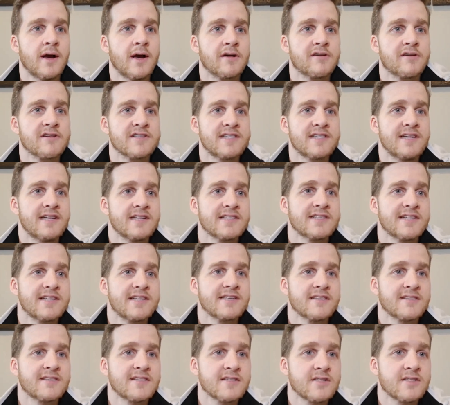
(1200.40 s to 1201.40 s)
Christina
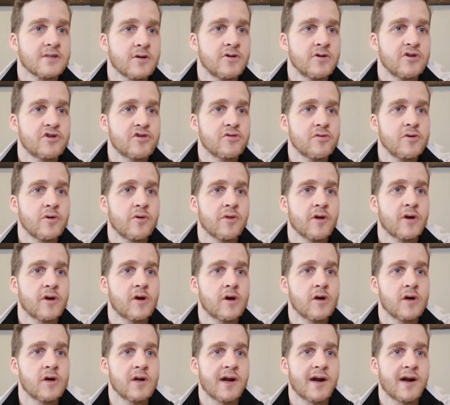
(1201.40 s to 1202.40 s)
says, this is so true on the
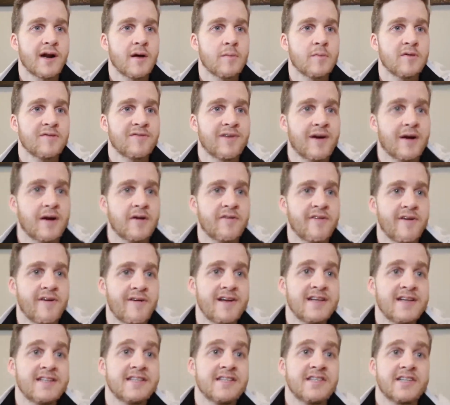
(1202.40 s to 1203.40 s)
coconut almond flour.
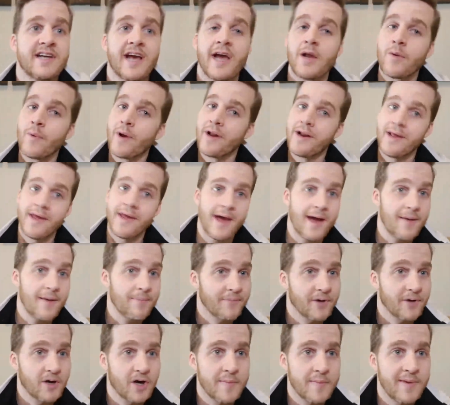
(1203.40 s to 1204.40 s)
Very easy to gain weight. Yeah,
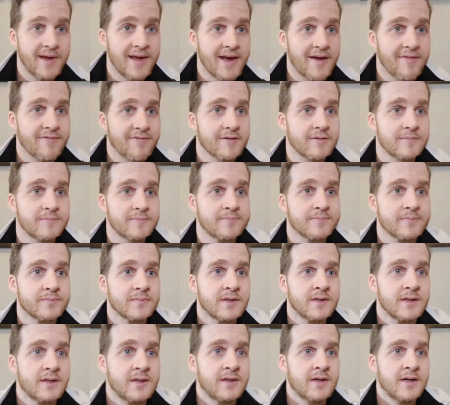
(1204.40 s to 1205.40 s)
gotta be careful.
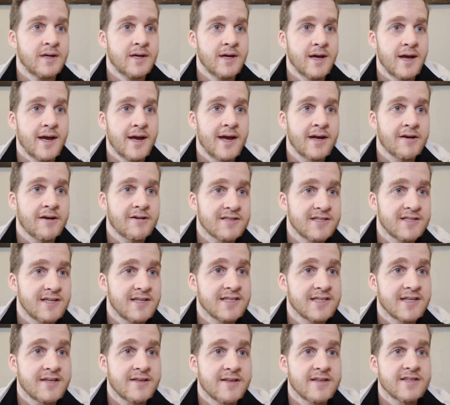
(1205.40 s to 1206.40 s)
And
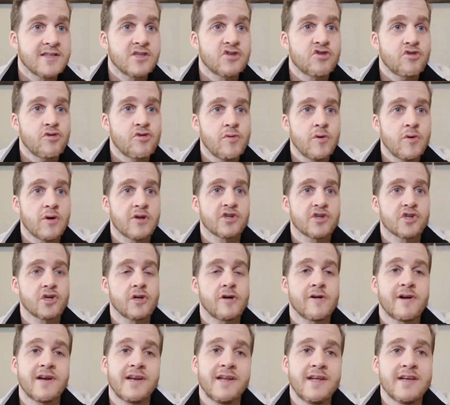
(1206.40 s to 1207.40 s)
Christina says, this is true on
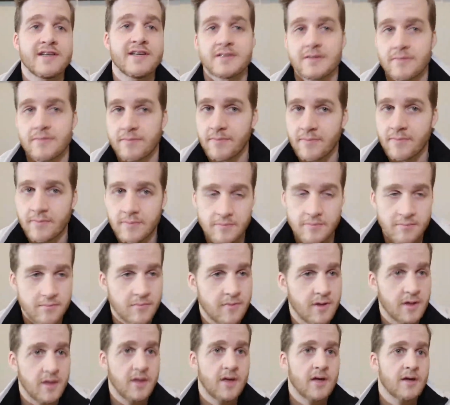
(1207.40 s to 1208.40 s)
sugar and yeast.
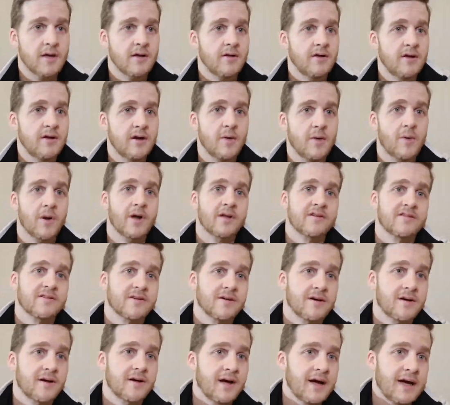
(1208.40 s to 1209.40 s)
Yeah, you know what?
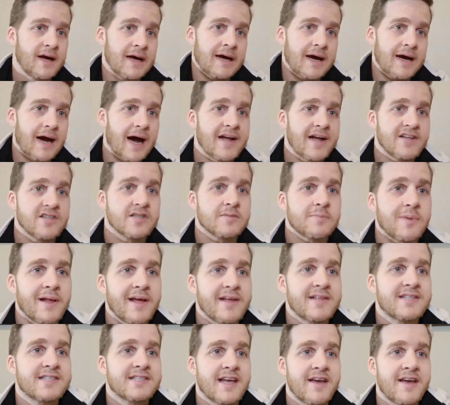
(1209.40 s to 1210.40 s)
I just
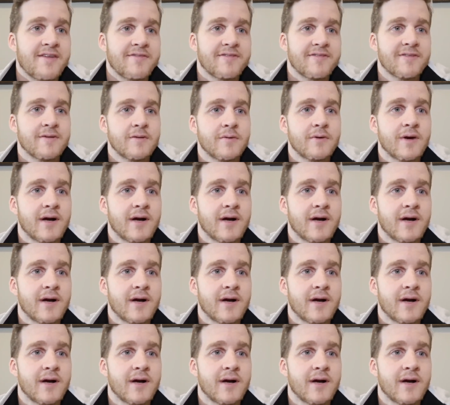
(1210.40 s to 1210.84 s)
play it safe.